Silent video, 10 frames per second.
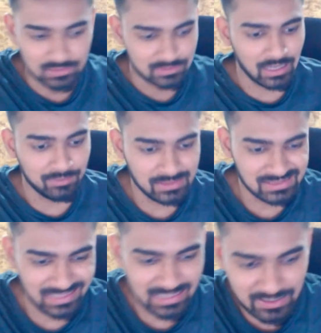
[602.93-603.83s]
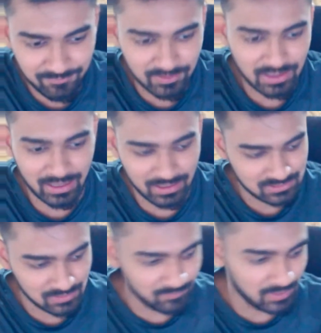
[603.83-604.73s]
That means EF will lie
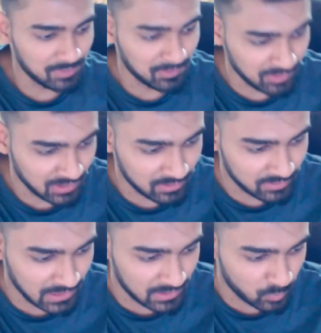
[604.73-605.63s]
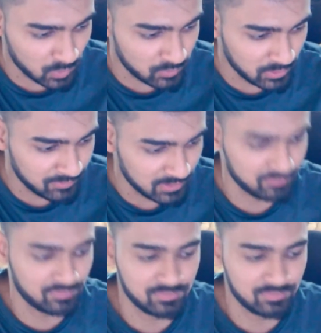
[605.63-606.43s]
somewhere between 100 and 125.